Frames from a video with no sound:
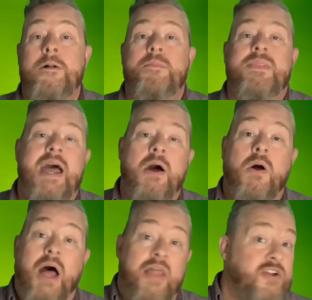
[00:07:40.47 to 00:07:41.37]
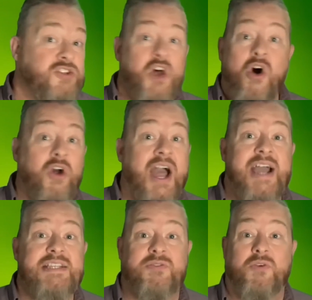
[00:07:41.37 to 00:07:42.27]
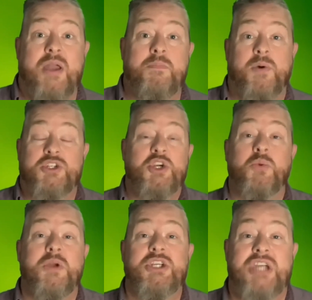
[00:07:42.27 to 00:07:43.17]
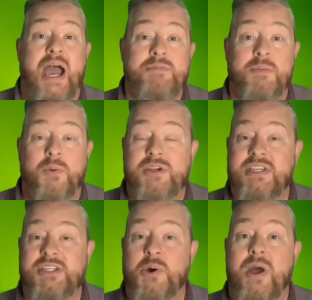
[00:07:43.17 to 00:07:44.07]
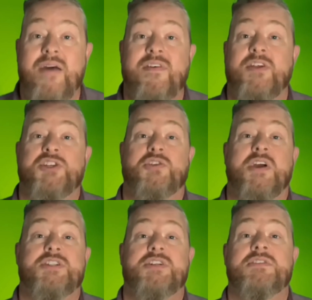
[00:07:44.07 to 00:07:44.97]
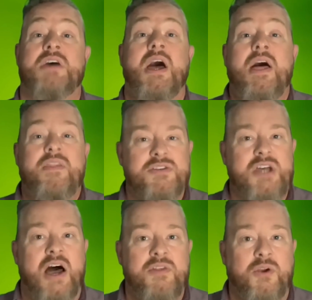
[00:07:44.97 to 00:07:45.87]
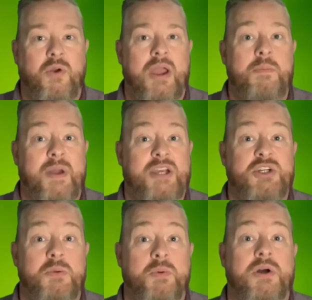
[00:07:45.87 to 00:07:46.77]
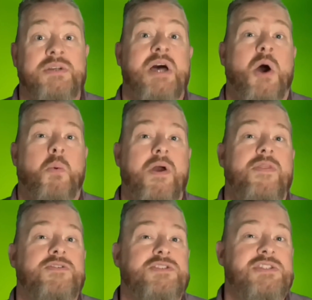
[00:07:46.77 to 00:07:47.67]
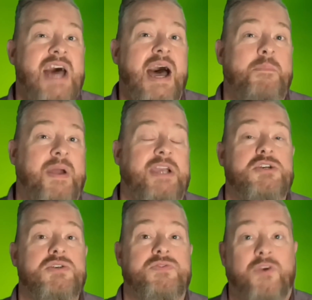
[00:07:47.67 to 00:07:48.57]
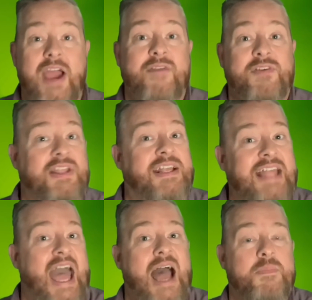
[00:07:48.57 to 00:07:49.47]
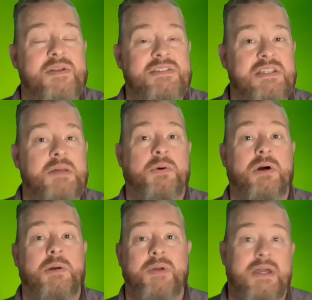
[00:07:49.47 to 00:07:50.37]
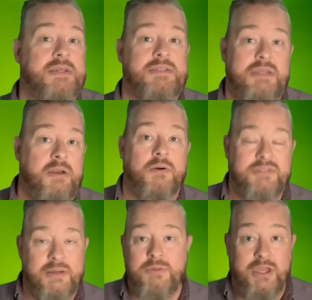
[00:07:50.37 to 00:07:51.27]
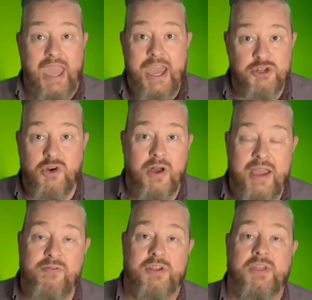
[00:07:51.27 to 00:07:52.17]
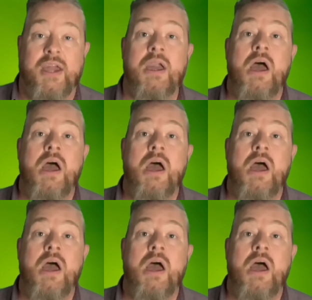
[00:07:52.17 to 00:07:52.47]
Now, there's all kinds of great books. You can read chapter books that don't have illustrations. There's other great picture books where there's not pictures for everything that happens in the book because, you can't draw everything.